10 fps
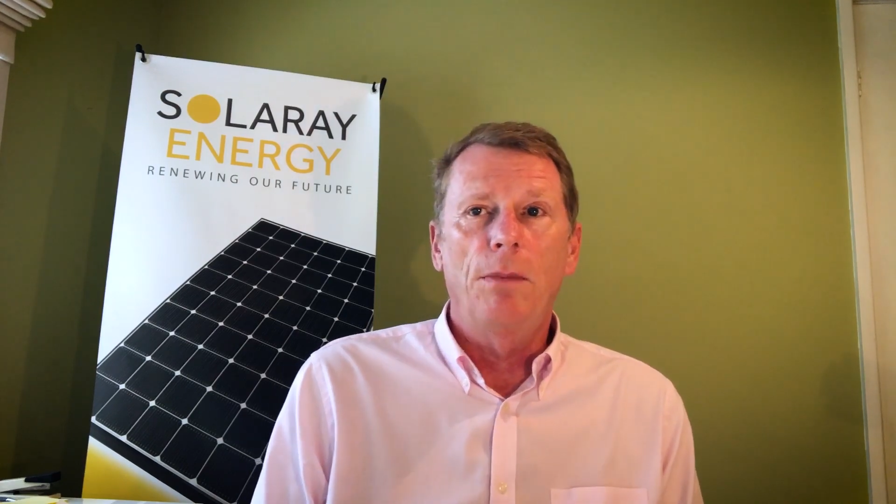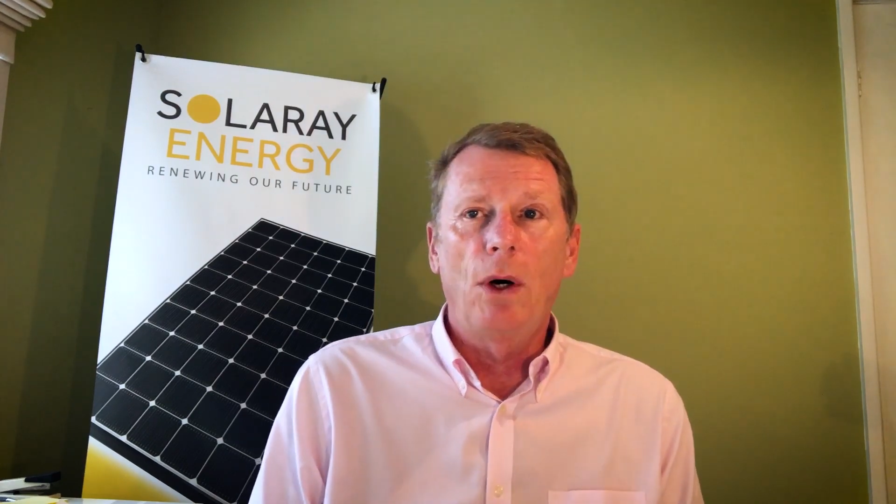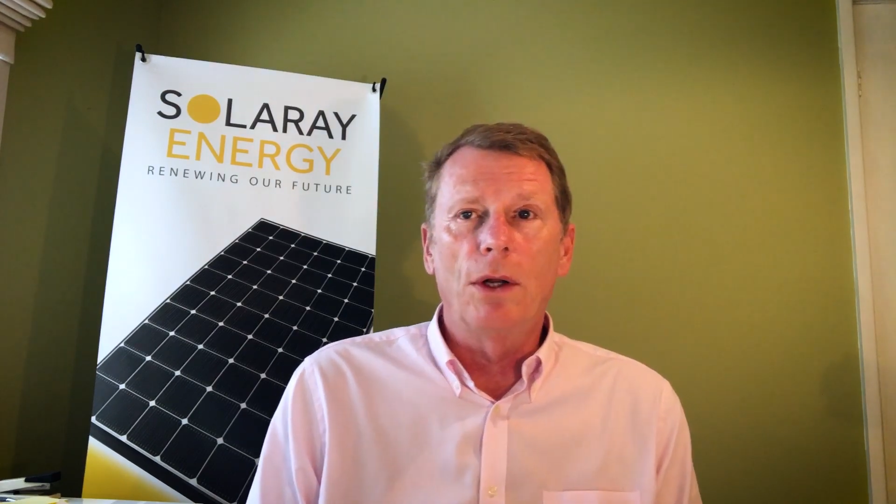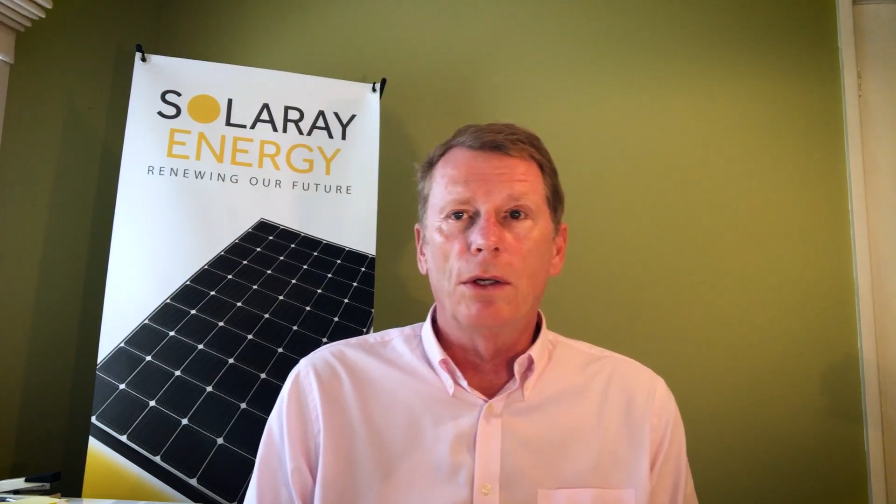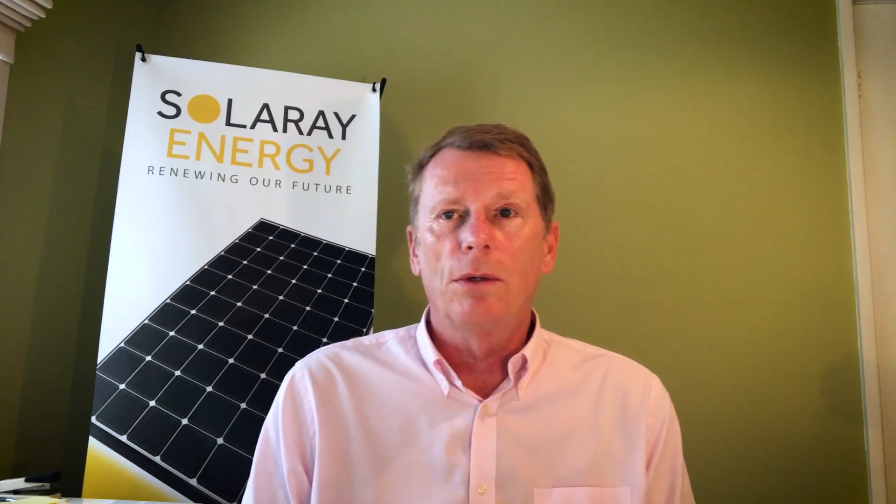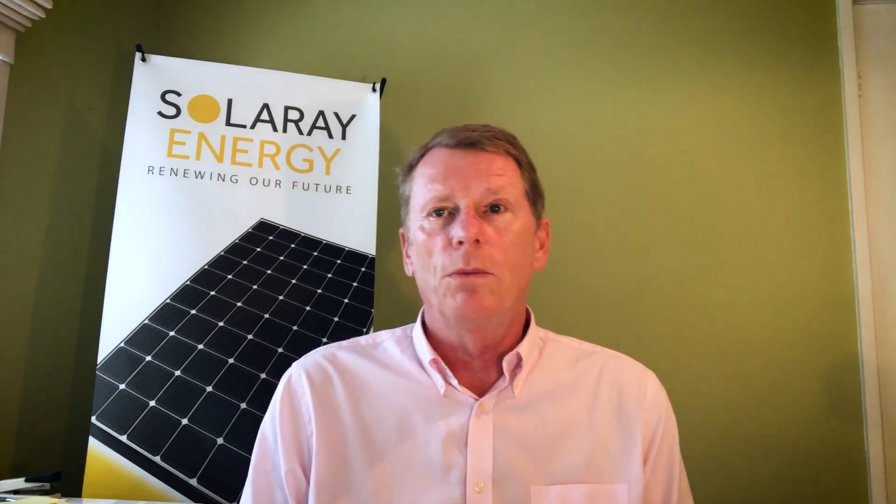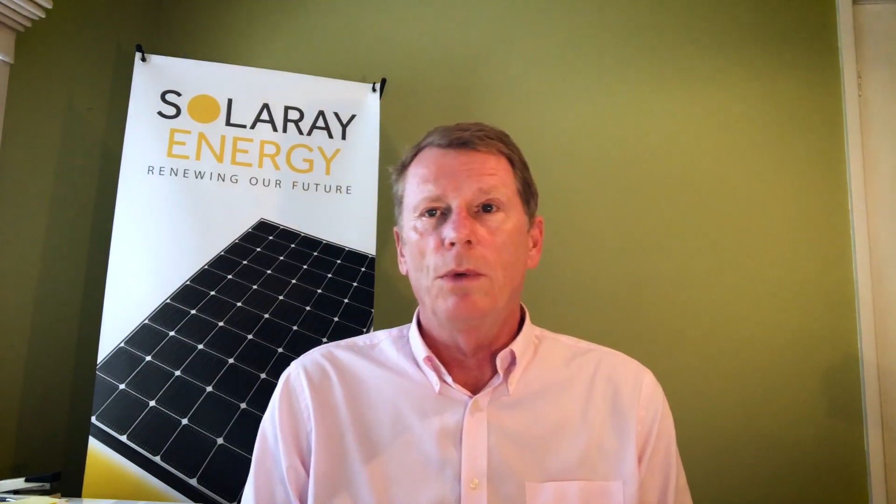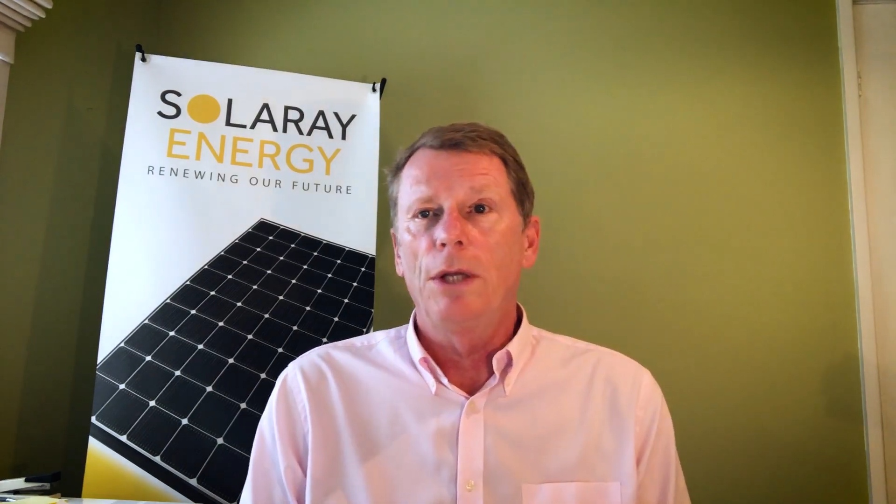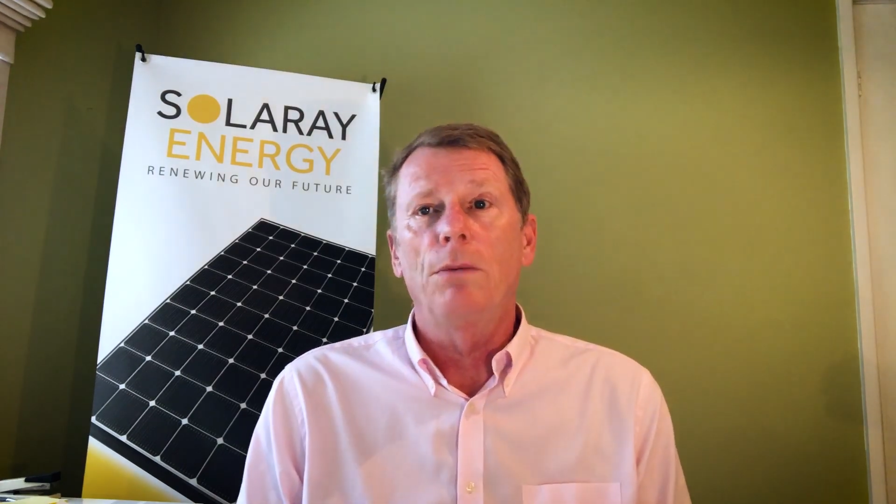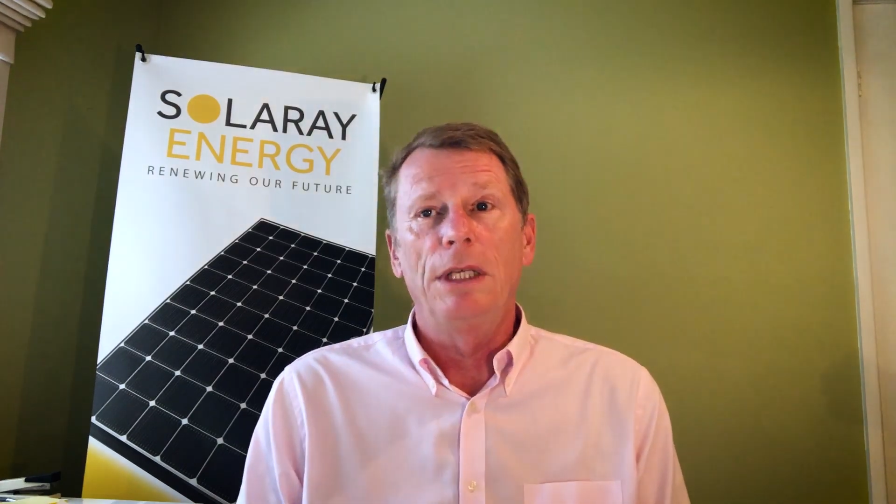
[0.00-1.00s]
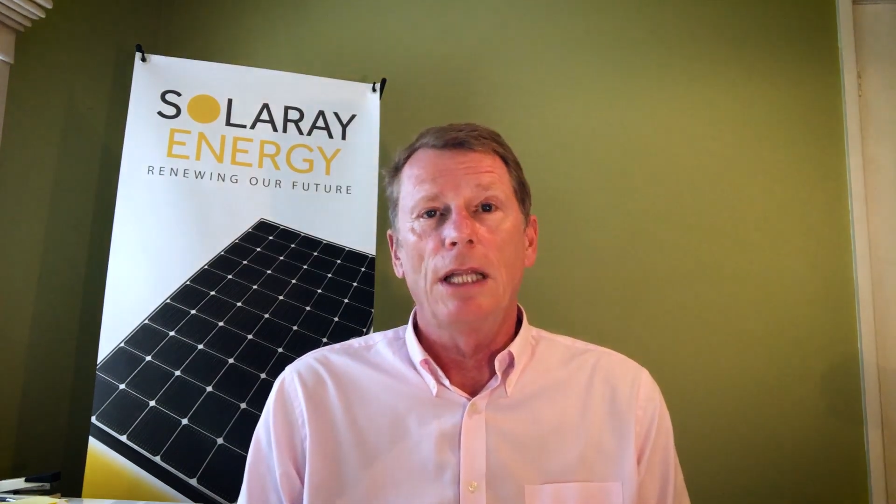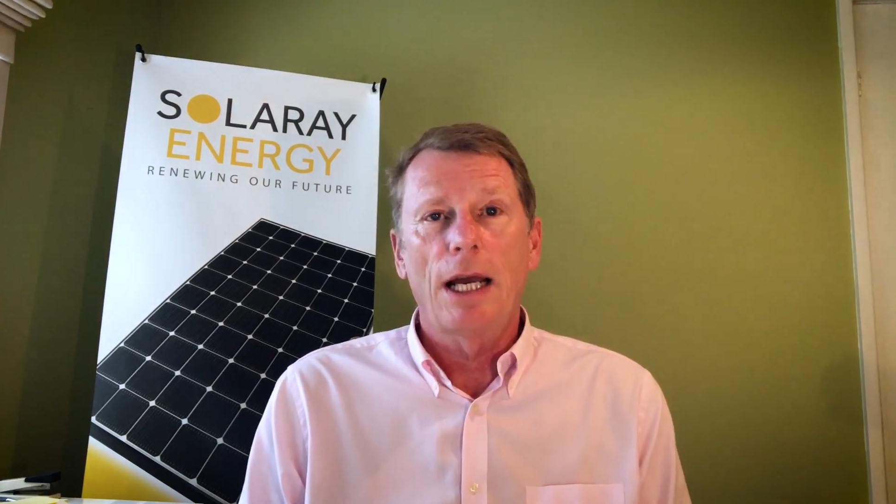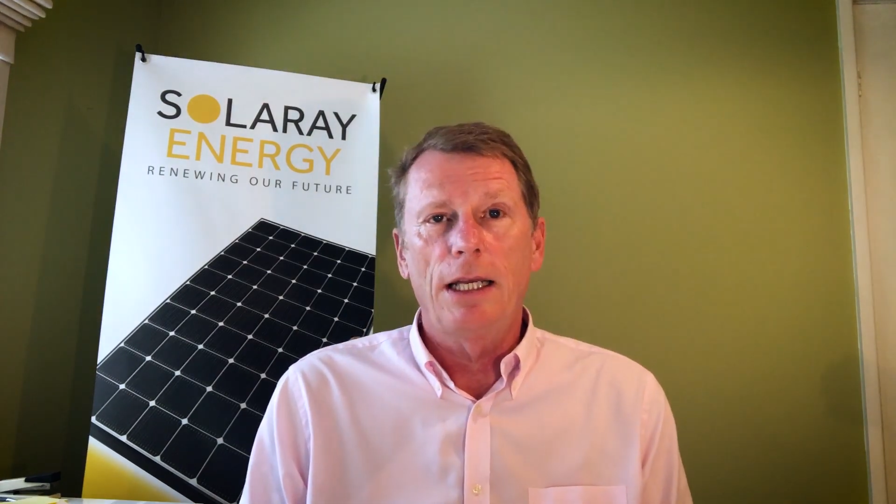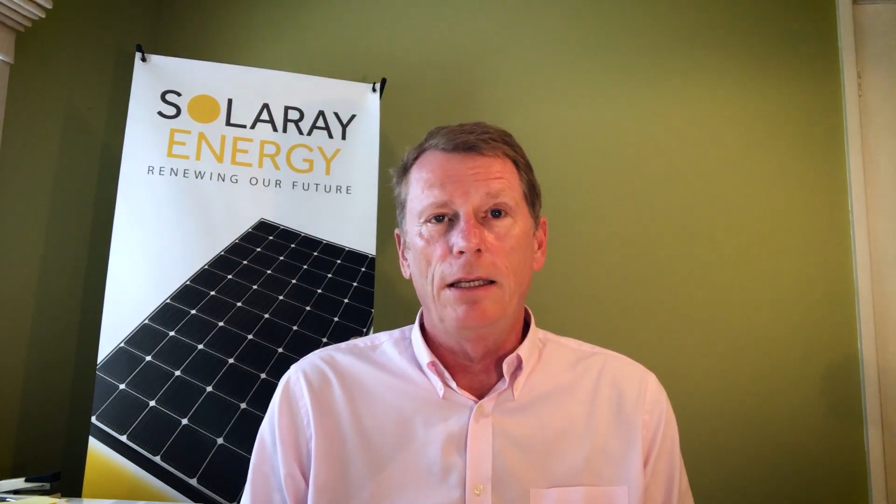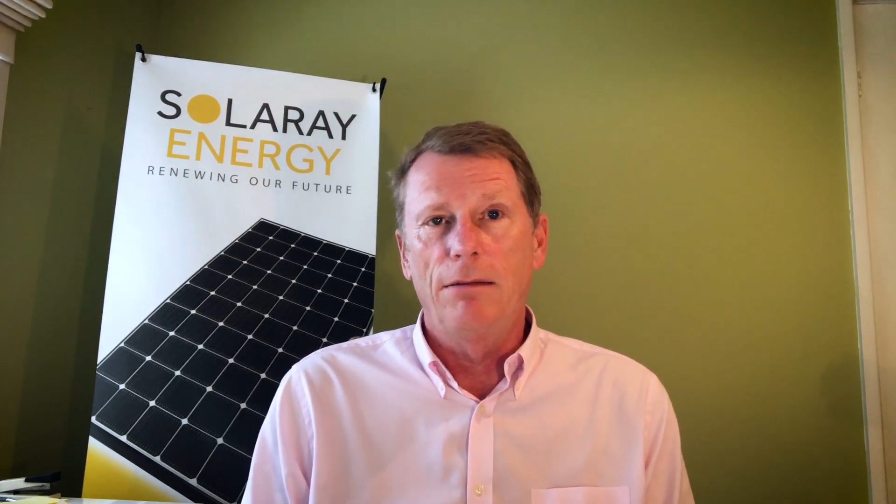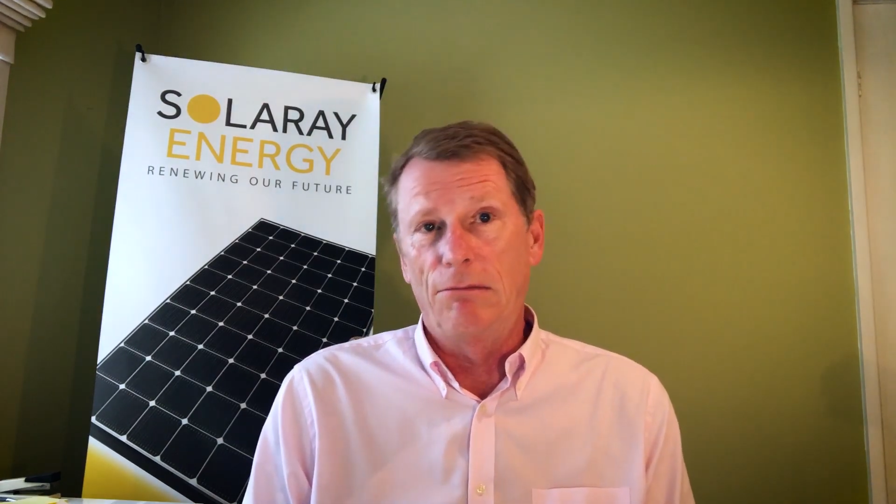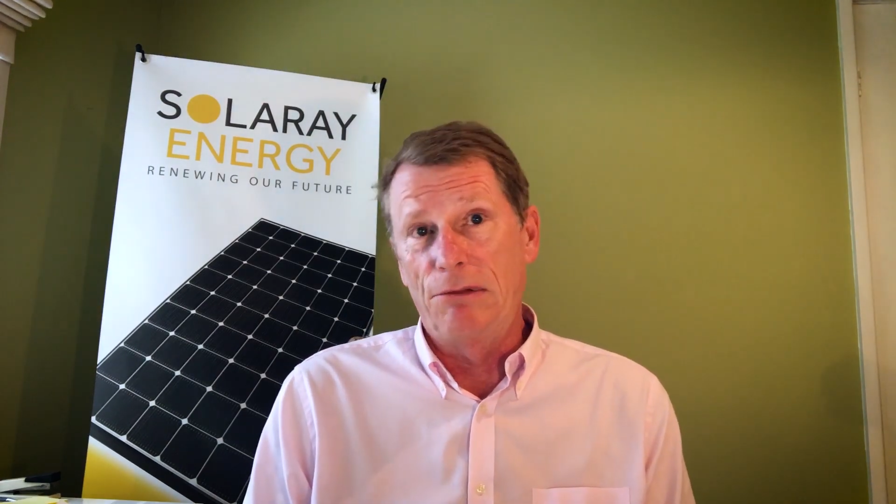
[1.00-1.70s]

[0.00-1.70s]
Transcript: bond where you'll be lucky,